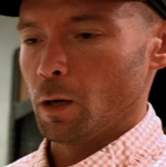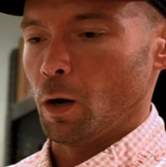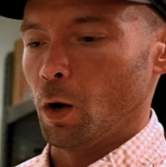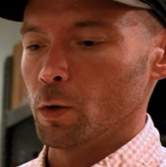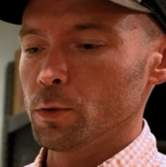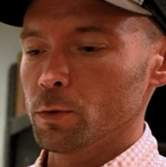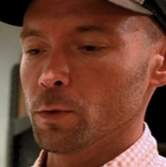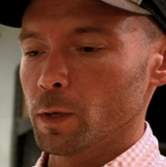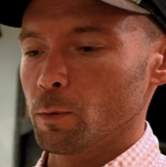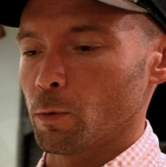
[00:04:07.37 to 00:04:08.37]
All you're
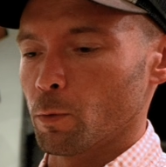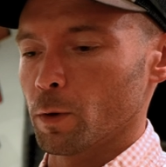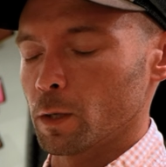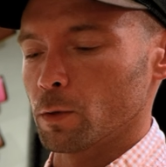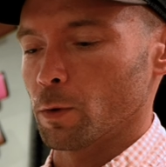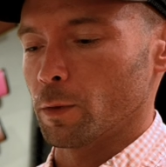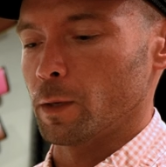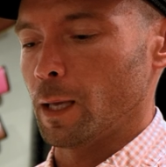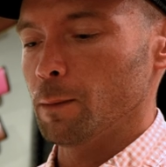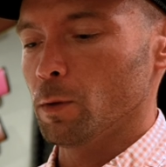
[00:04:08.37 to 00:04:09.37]
doing with working toward the
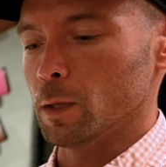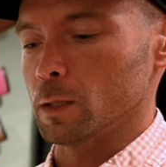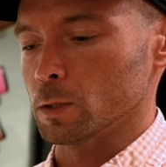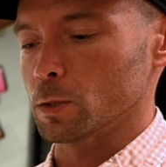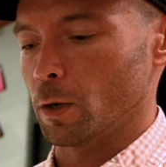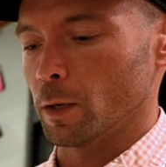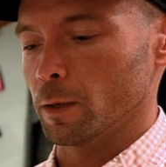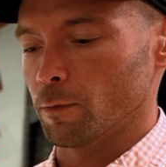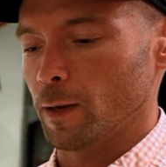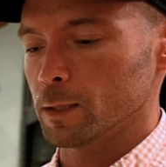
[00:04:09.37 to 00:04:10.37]
table is
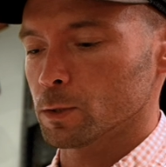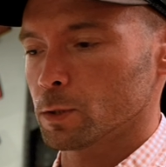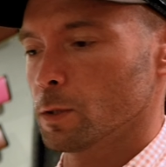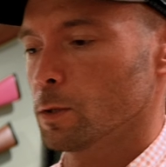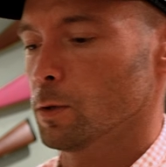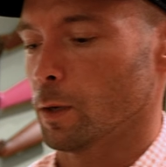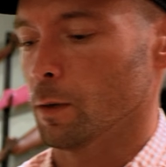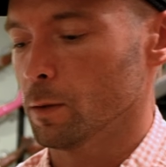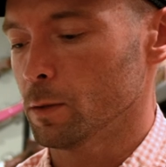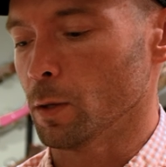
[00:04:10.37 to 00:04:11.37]
starting fetch. Good.
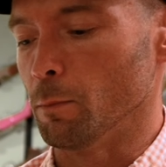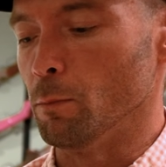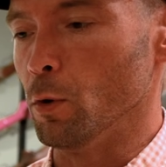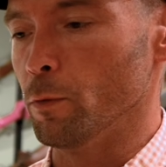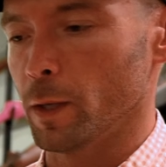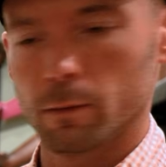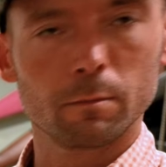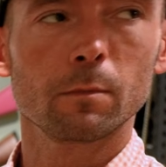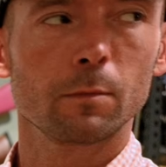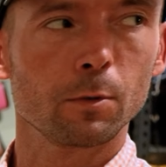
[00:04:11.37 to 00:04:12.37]
To move it
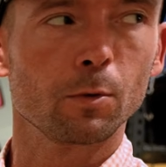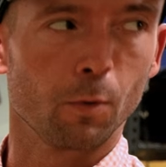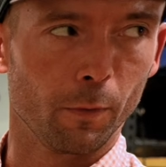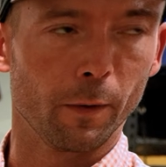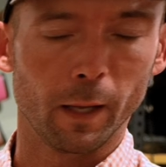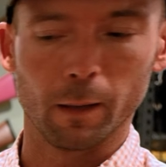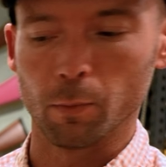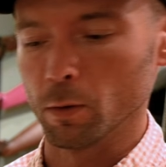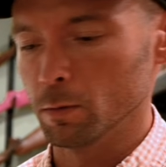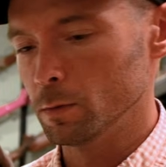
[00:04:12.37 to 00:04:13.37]
toward the
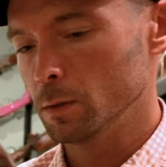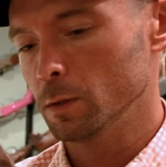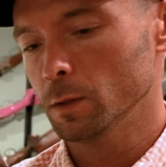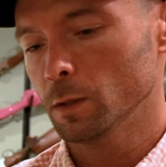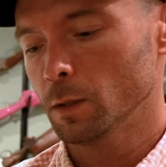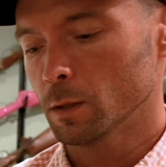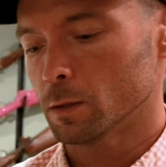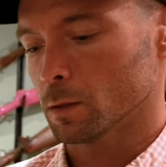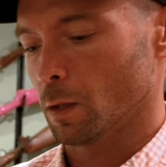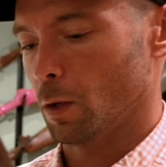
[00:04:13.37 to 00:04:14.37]
table.
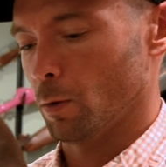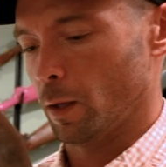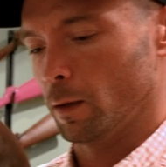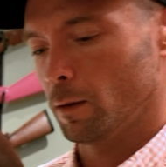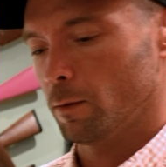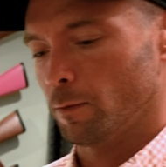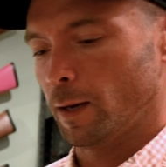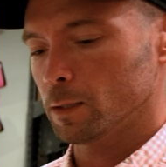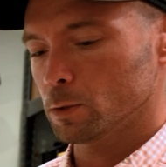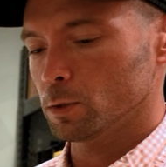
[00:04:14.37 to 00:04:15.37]
Slowly.
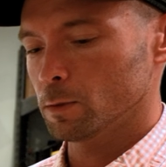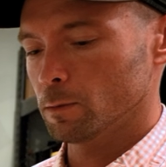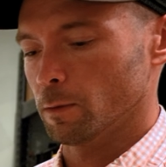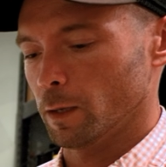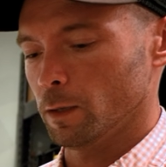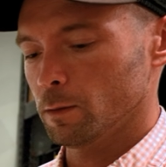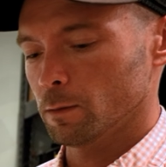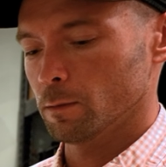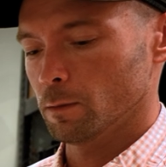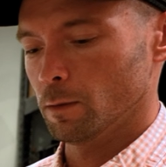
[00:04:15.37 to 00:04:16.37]
Fetch. Right here.
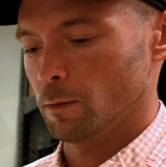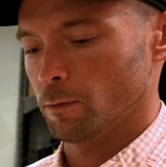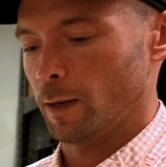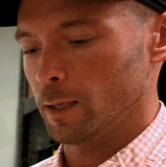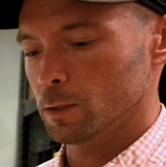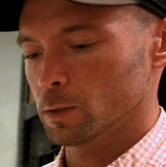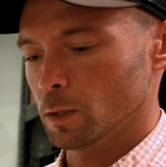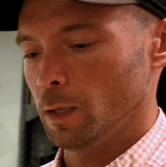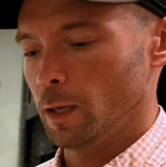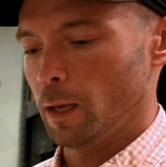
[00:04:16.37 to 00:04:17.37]
Fetch.
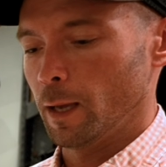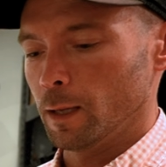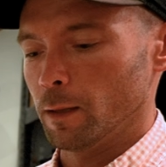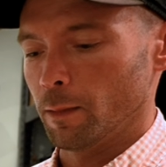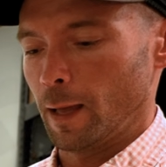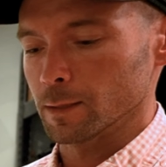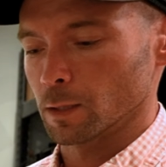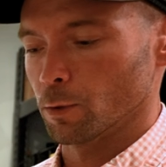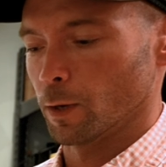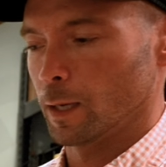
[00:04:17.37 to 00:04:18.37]
That's a
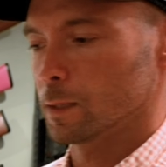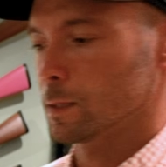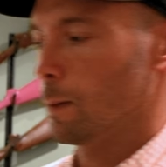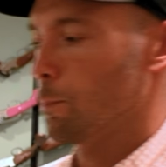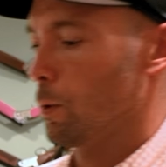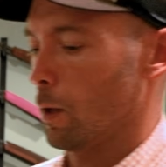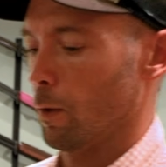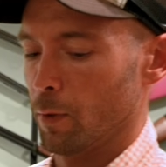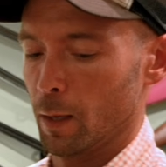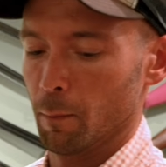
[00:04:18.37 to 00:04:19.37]
great example
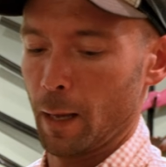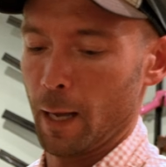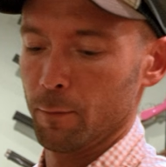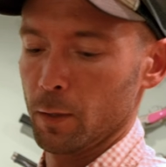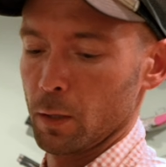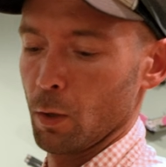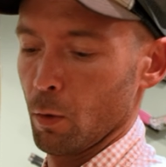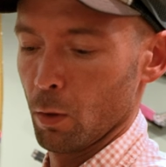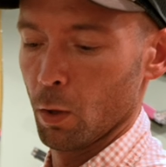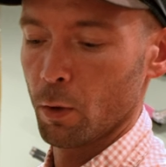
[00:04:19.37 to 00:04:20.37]
of him having to go
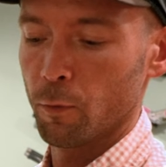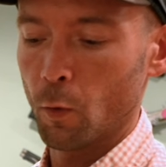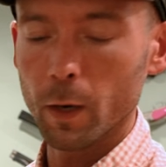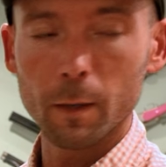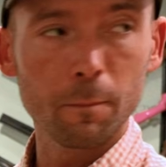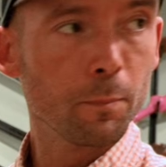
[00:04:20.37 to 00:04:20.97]
look for it.